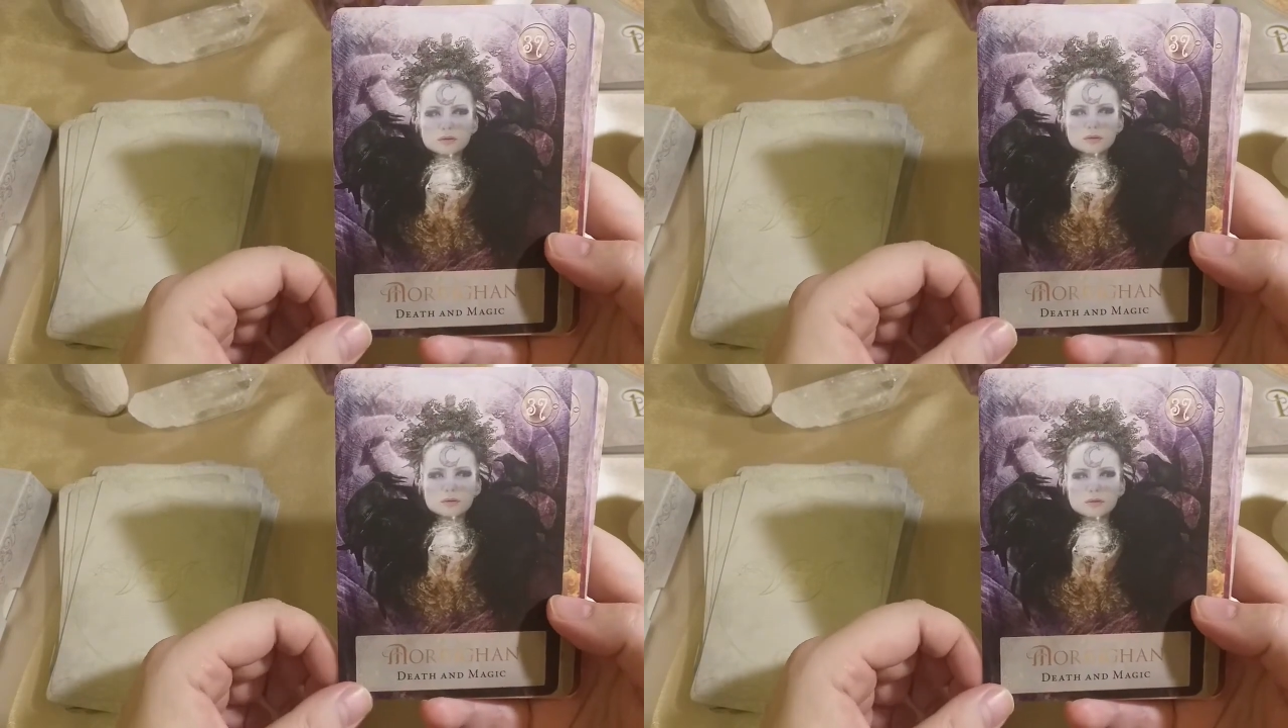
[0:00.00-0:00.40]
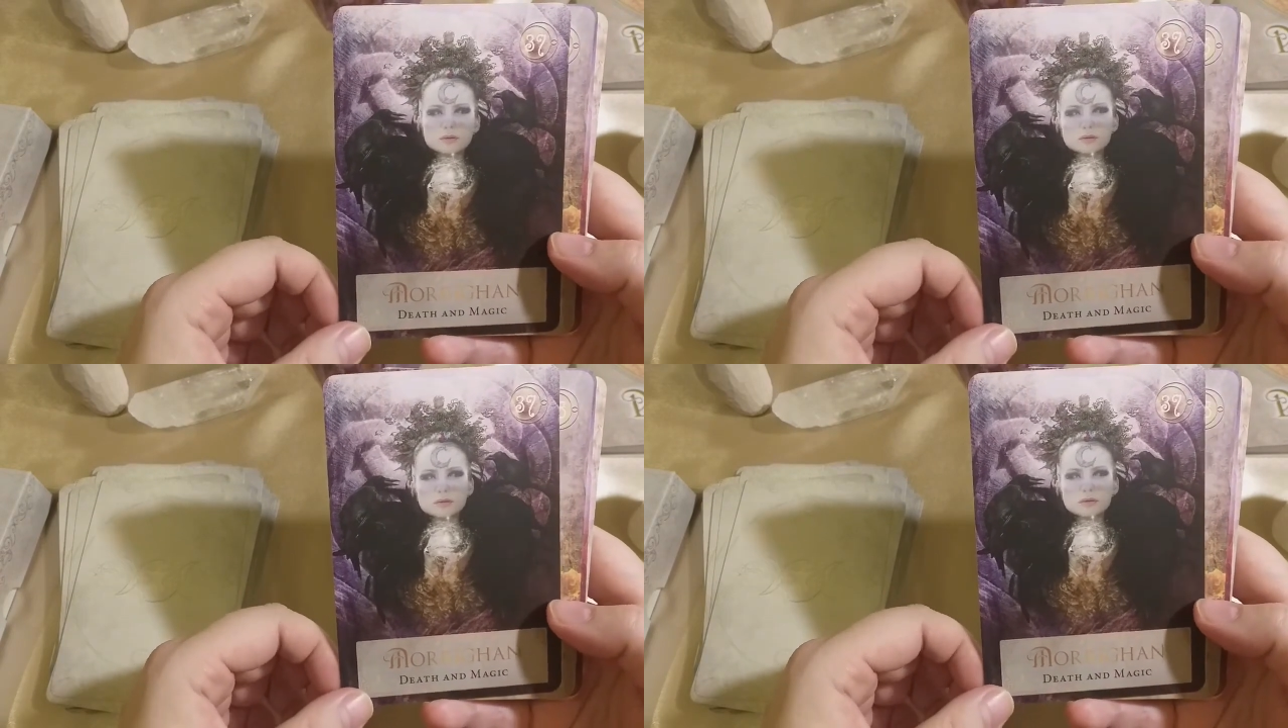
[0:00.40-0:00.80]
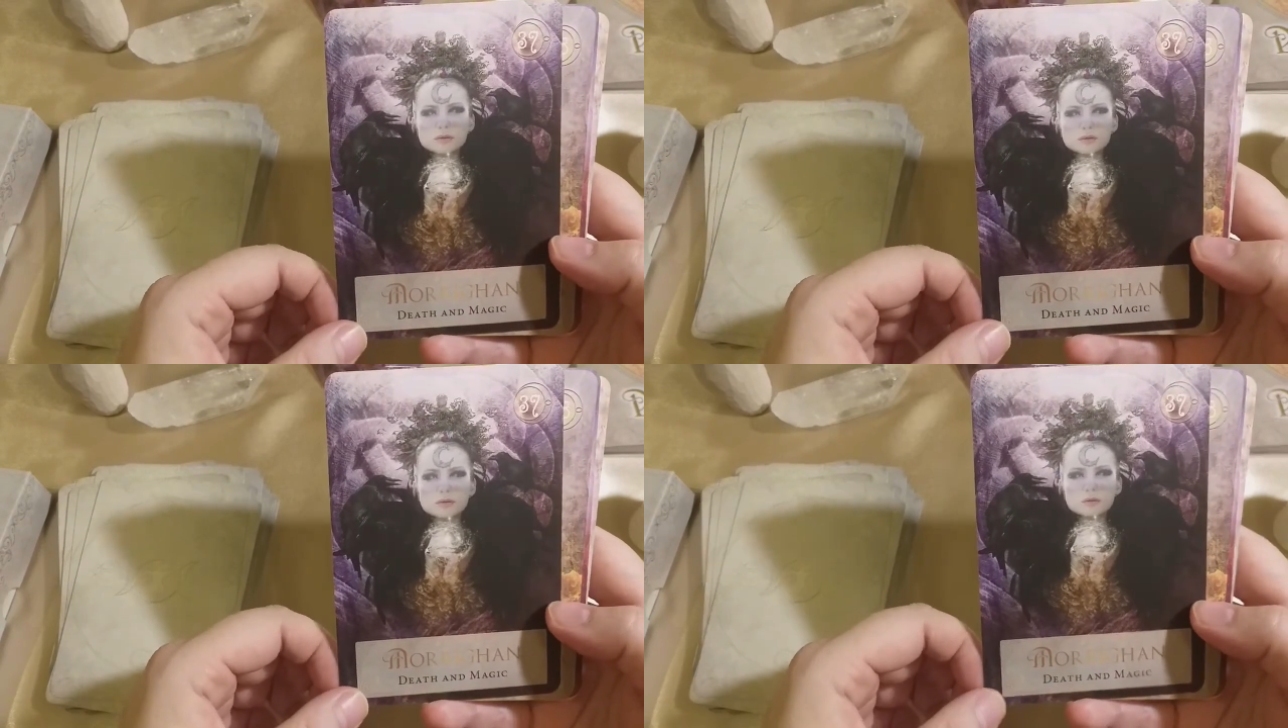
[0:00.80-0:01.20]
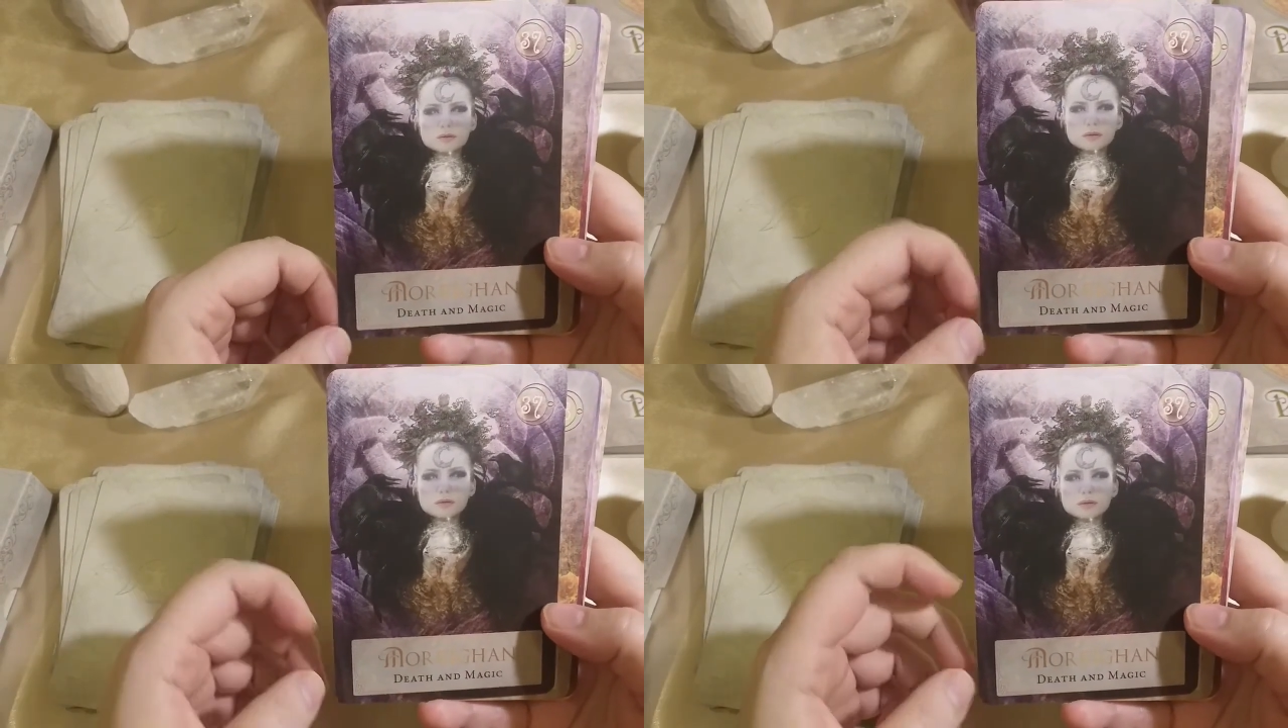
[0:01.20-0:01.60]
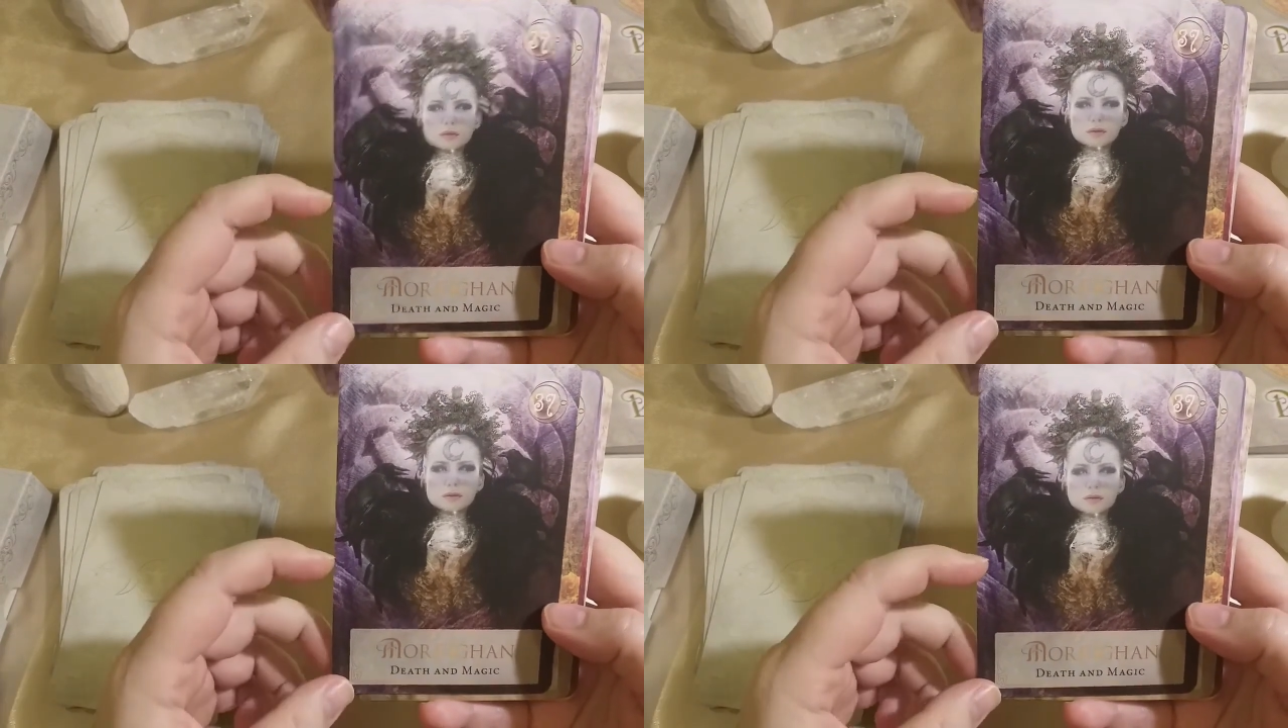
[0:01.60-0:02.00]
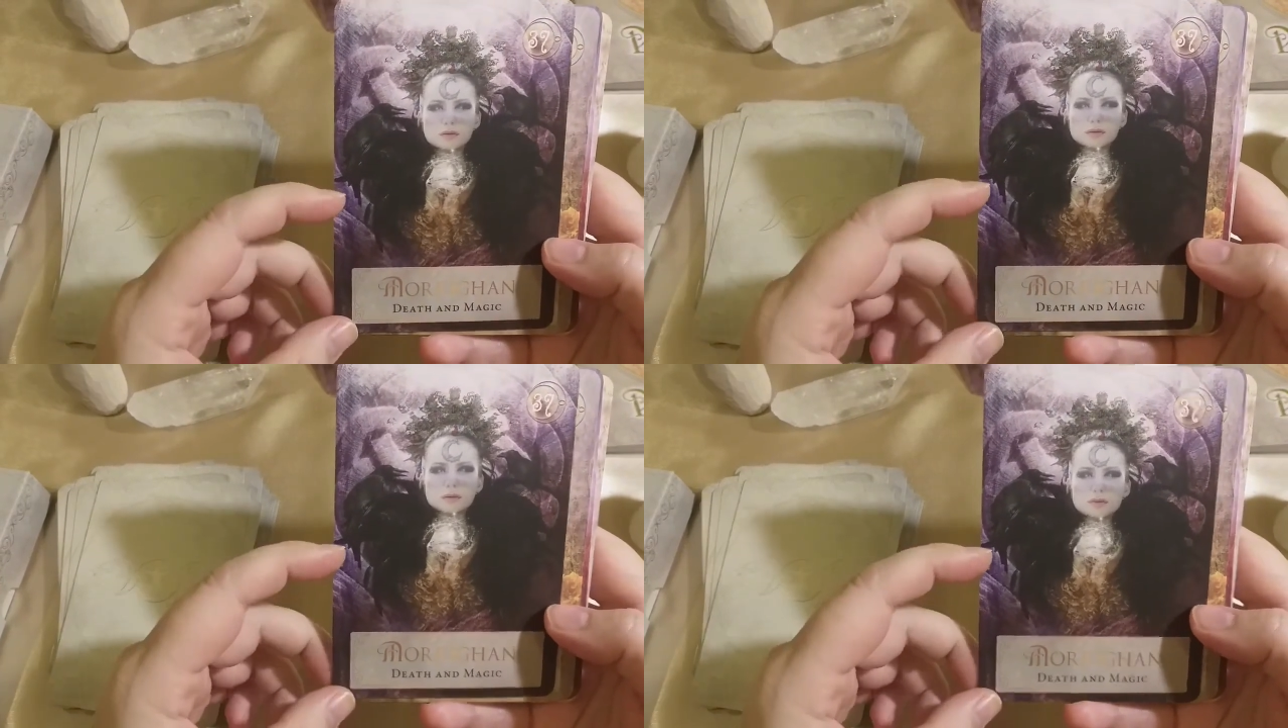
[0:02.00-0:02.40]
come twofold or threefold,